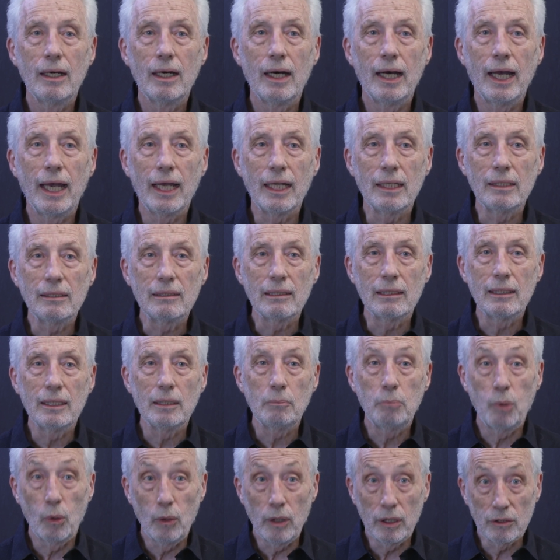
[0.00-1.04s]
And
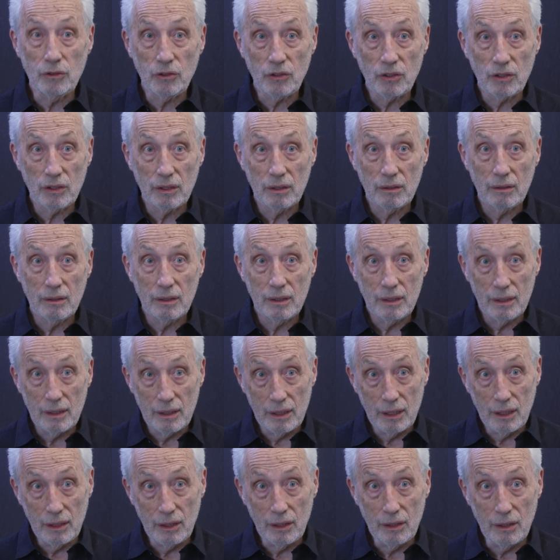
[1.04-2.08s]
pause
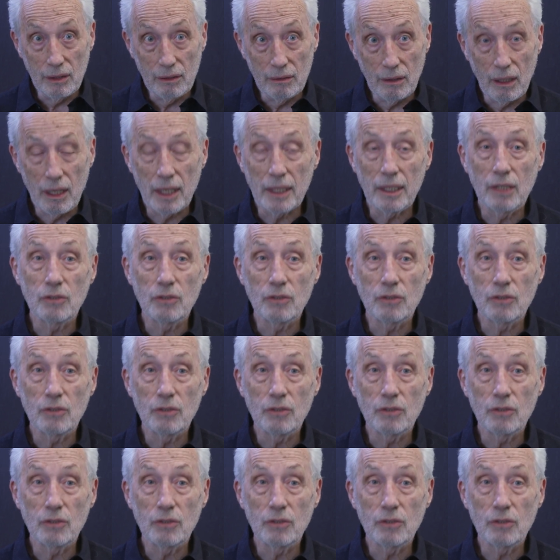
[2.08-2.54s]
on